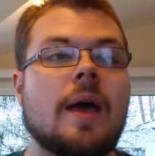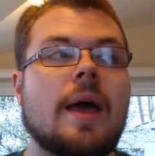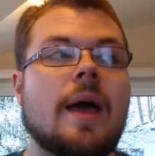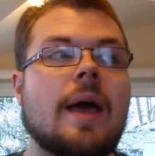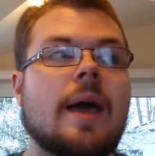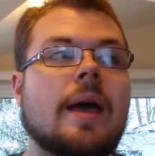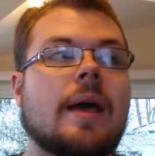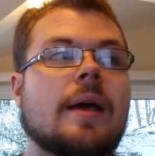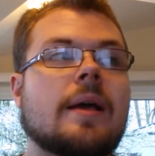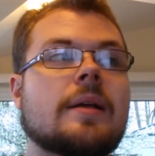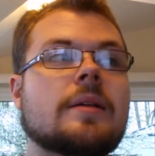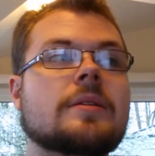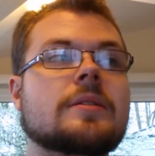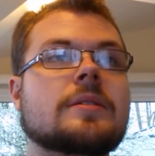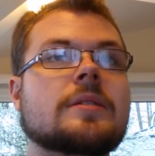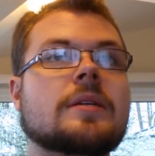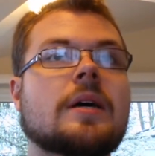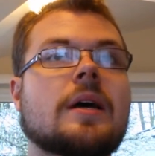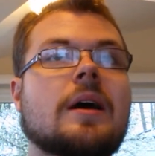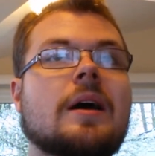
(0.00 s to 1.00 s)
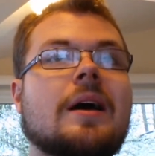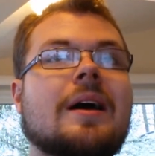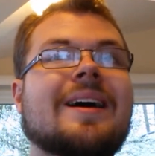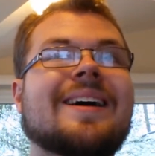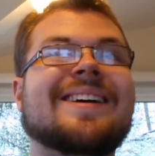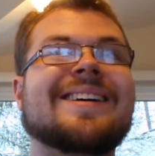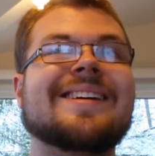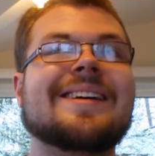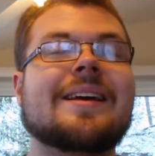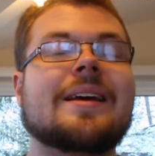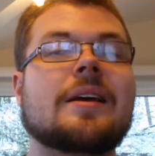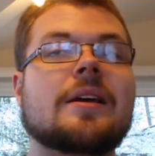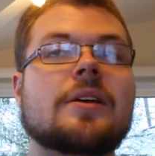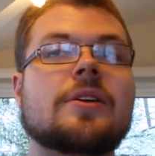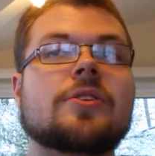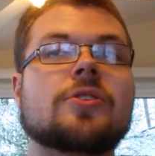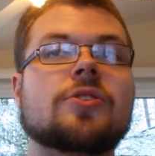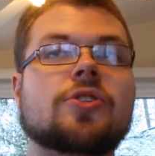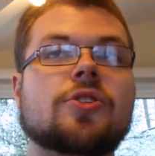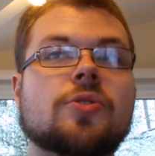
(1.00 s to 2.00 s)
And I
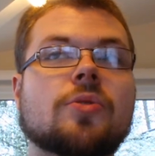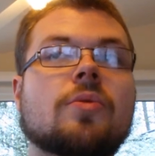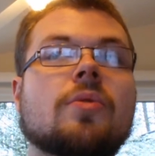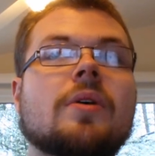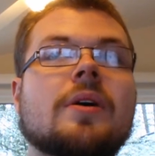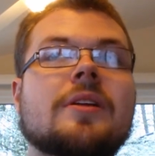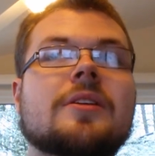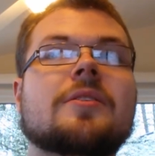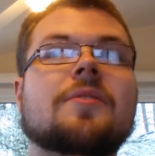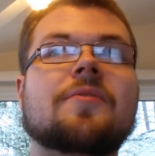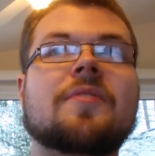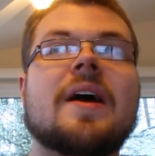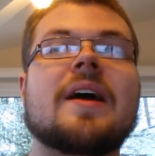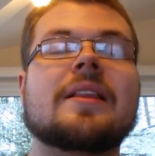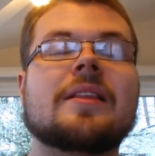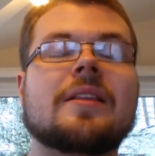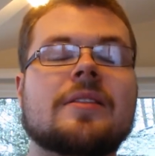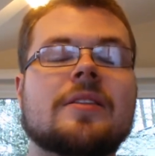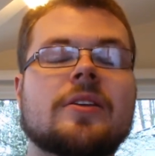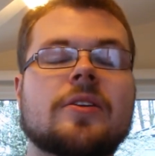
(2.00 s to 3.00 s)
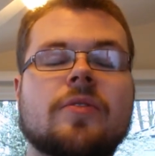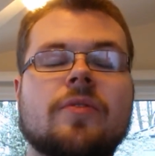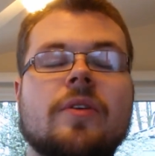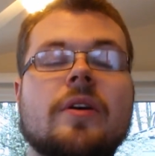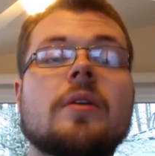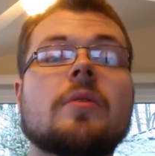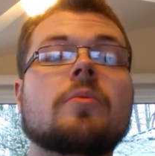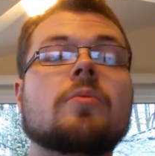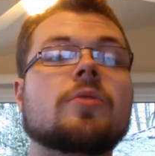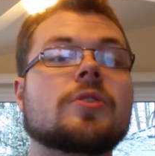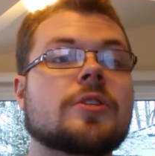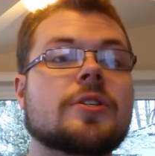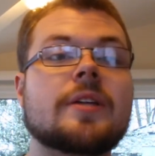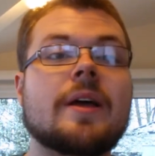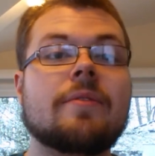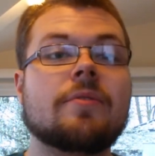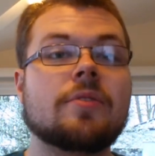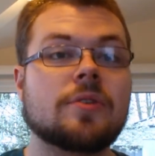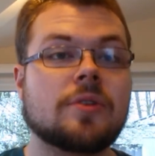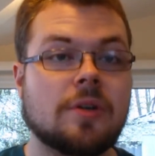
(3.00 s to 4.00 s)
enjoyed the fact that this film was
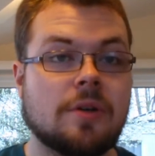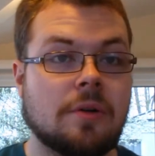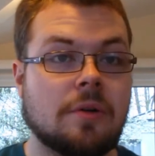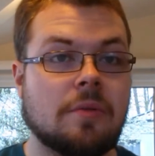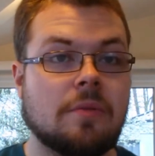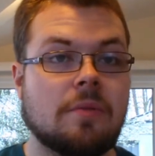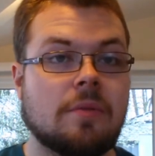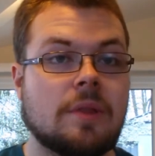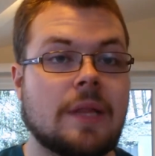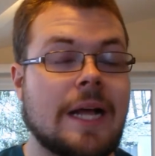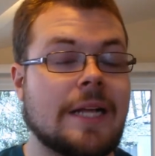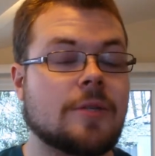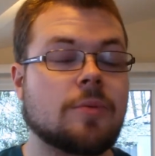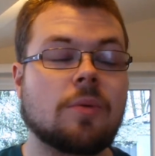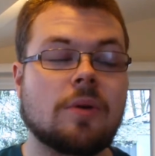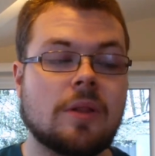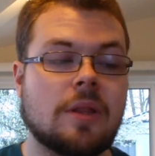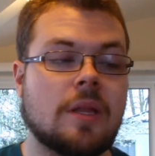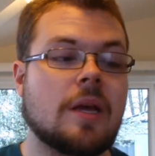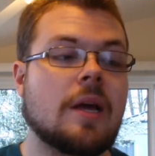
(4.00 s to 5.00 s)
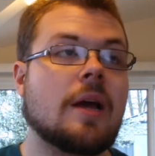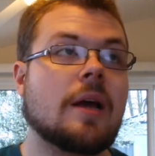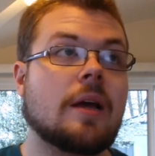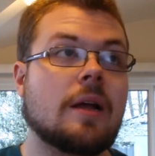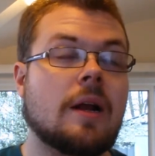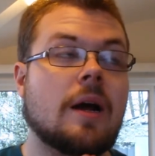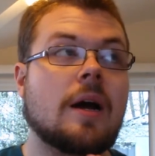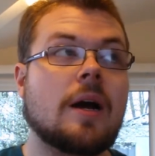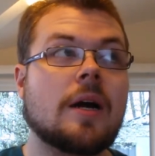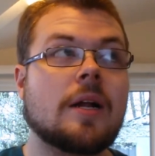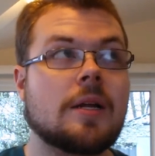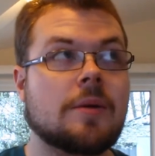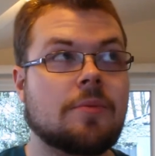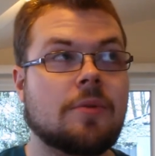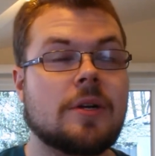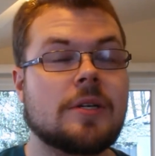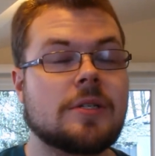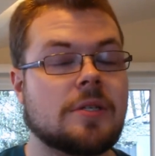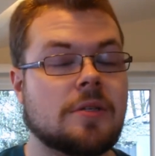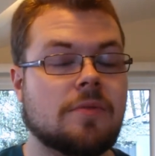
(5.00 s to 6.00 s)
never dull. That's one thing I can highly
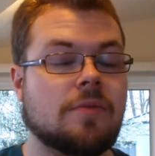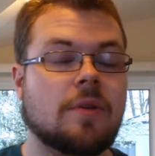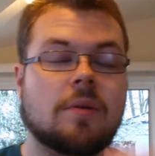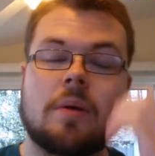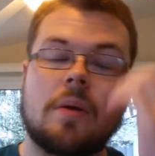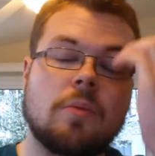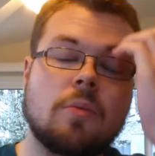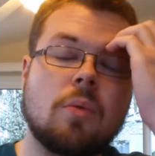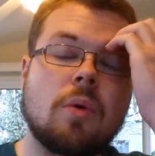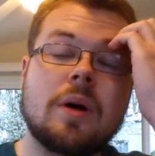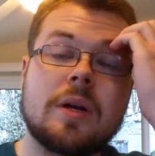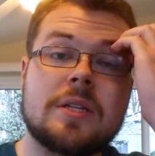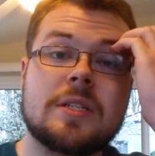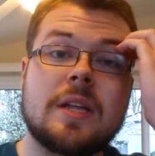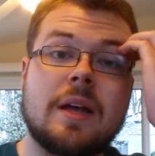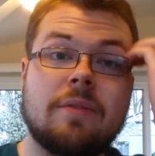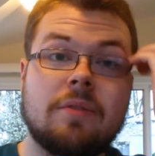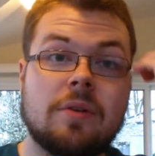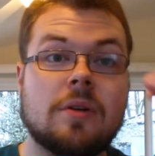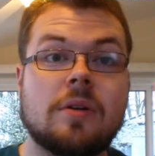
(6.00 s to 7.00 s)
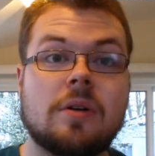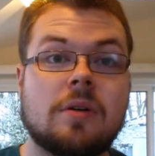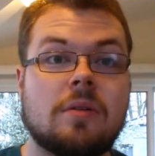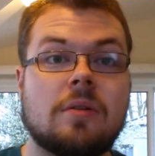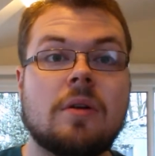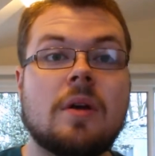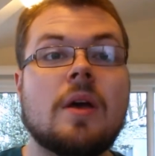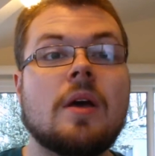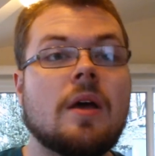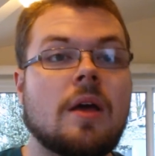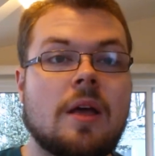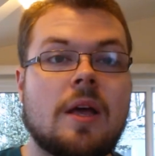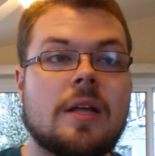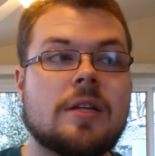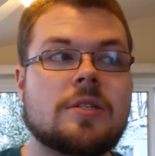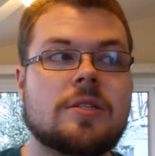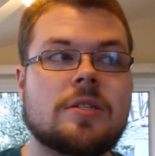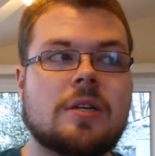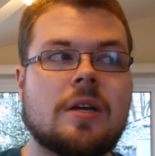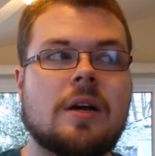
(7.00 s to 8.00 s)
praise this film. It was never dull.
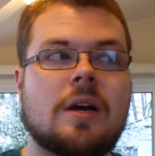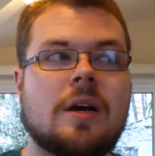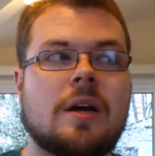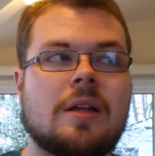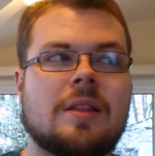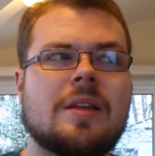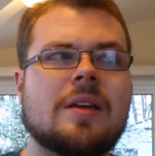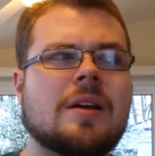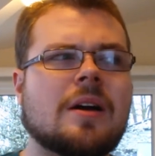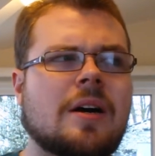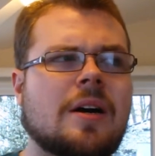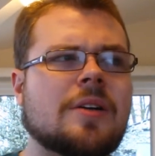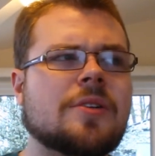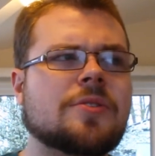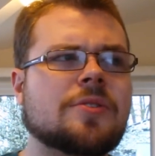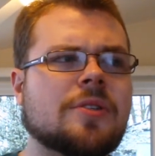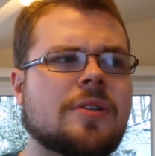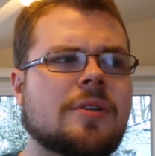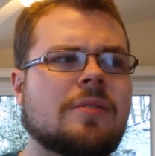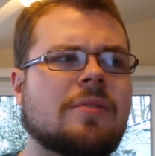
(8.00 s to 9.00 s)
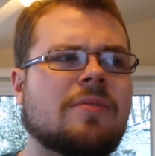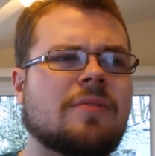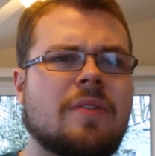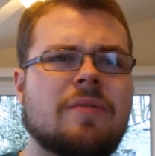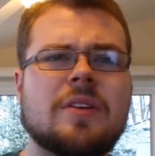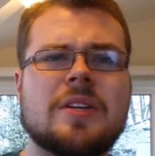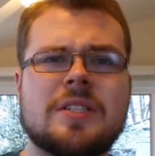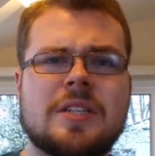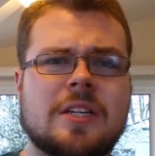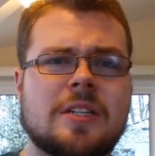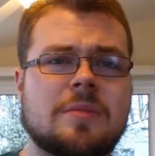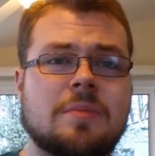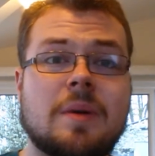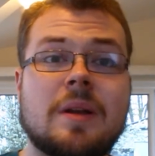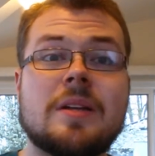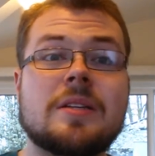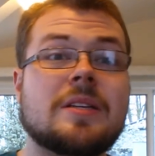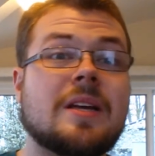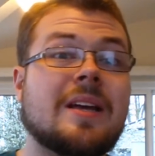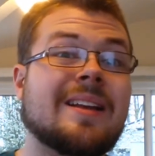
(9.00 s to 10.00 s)
It's, I think, 156
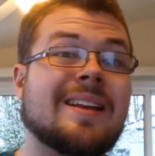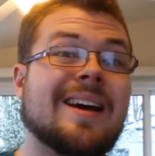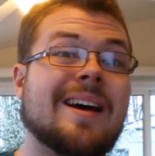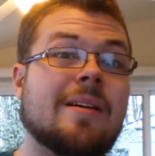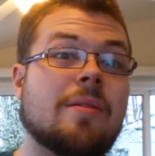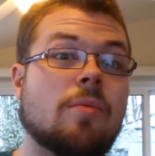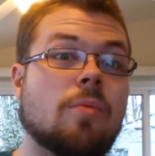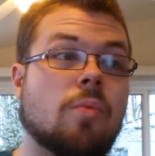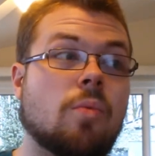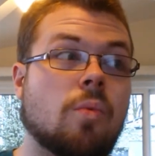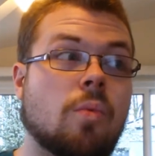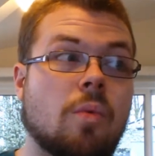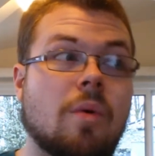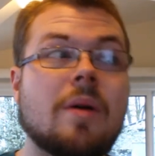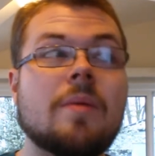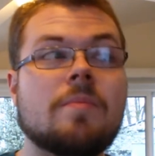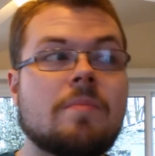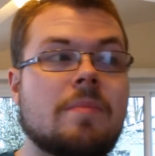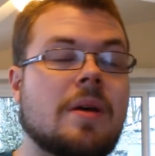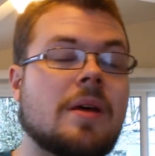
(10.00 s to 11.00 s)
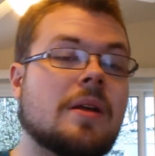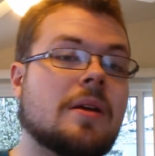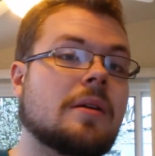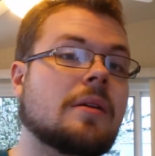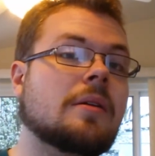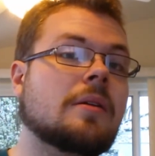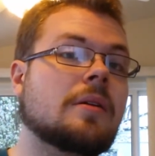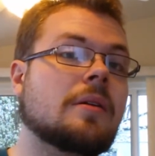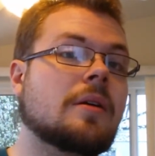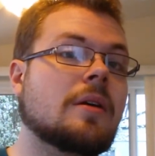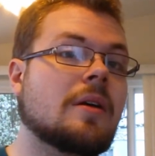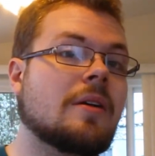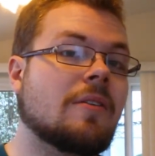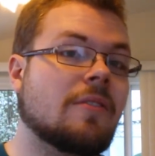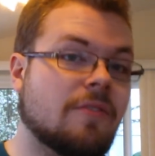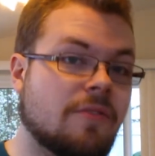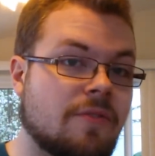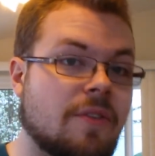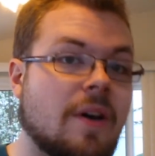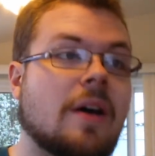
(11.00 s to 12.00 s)
minutes, and not 1 minute
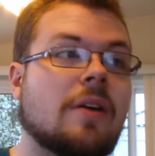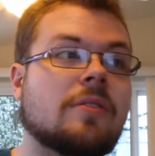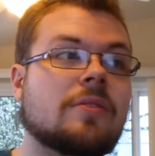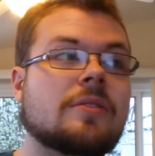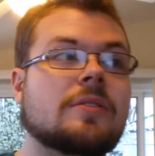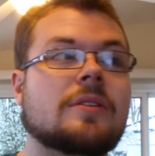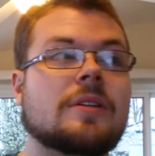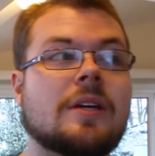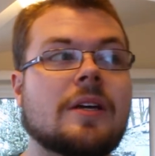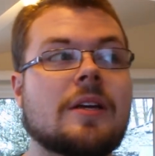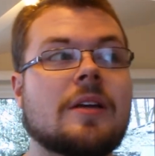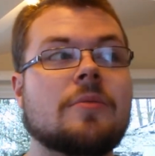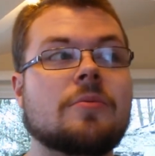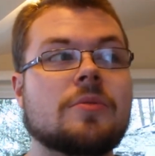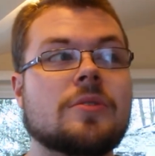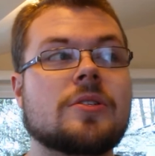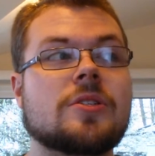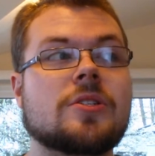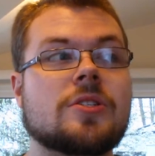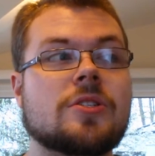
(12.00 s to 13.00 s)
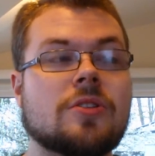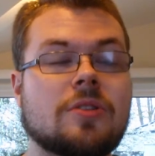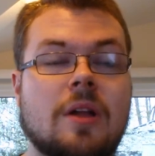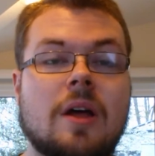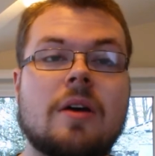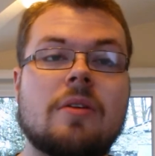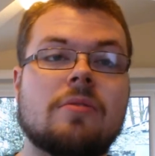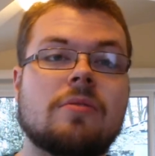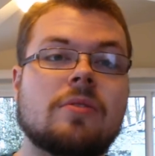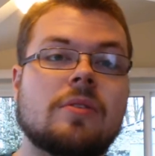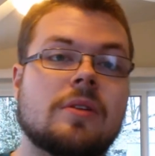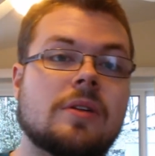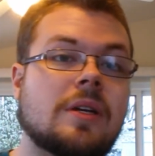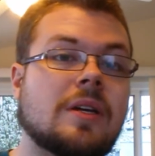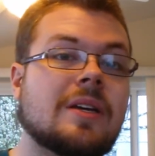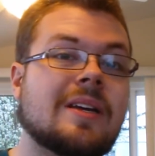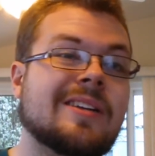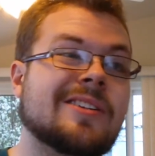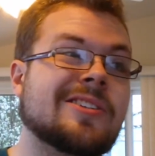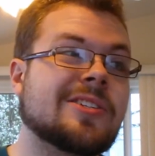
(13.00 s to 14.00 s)
felt like it was slow.
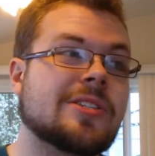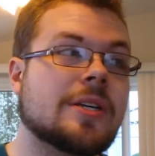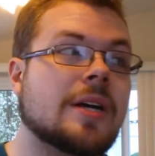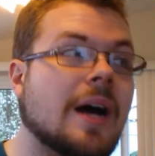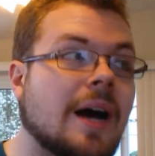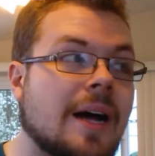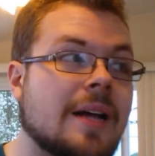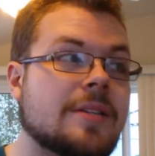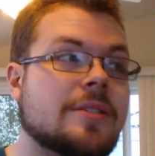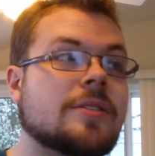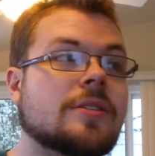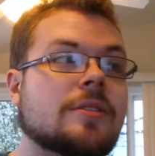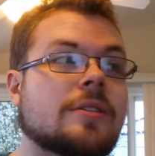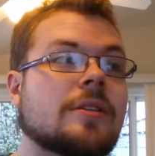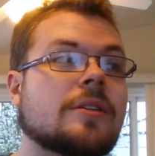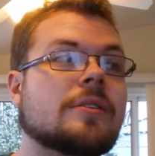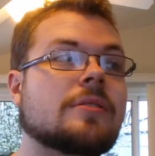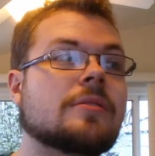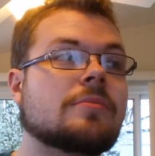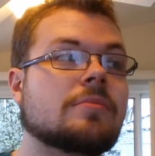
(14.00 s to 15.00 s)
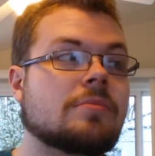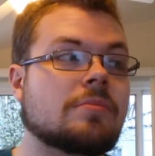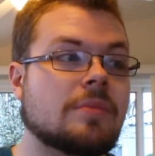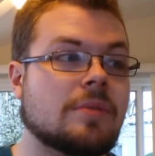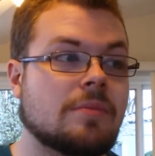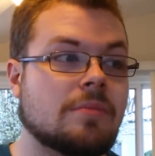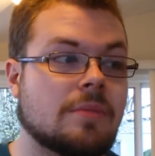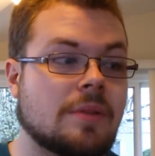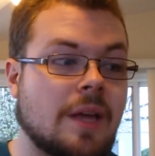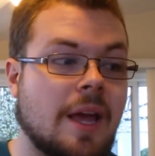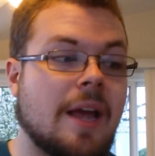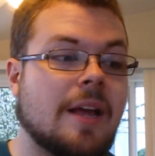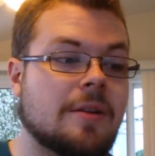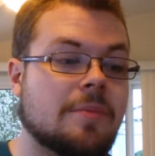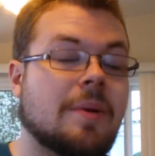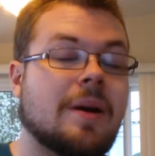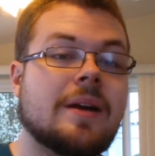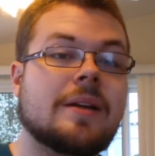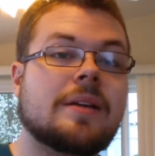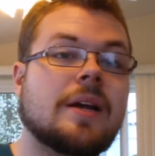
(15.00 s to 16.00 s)
It just constantly
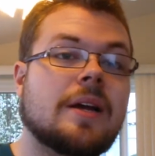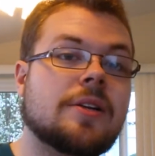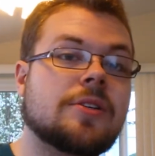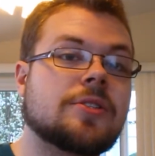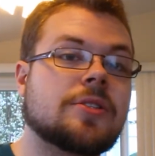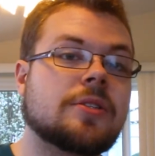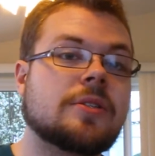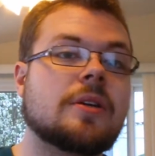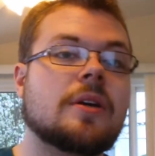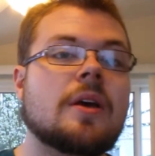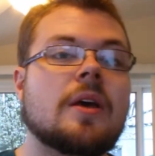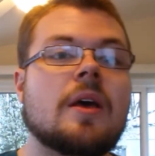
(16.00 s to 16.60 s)
gained my attention.